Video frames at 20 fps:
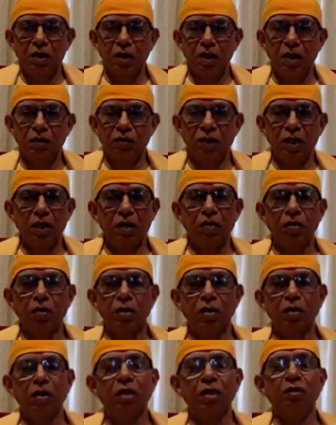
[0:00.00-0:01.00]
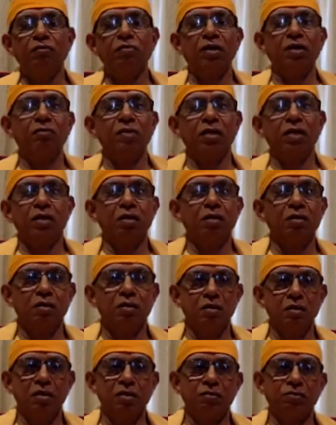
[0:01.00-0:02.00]
in a very ordinary way we
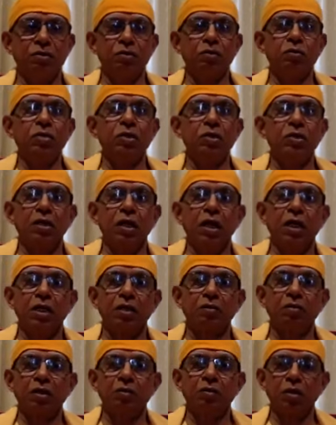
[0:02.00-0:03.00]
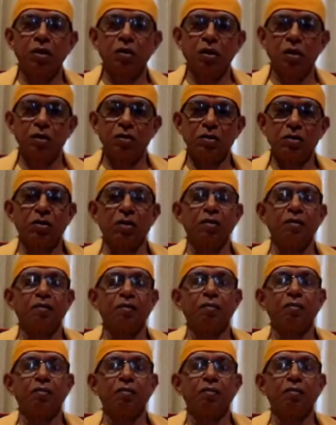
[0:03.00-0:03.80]
can refute this argument, because